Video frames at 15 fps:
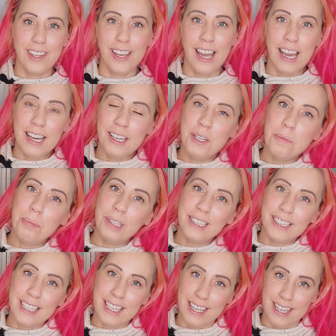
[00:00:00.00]
I
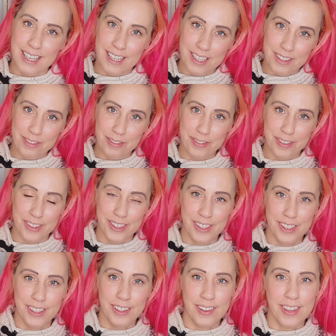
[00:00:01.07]
believe
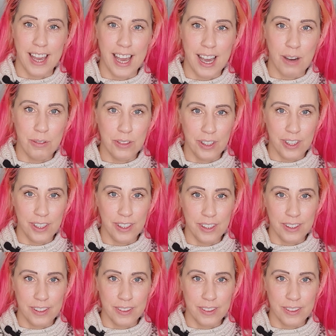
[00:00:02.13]
that our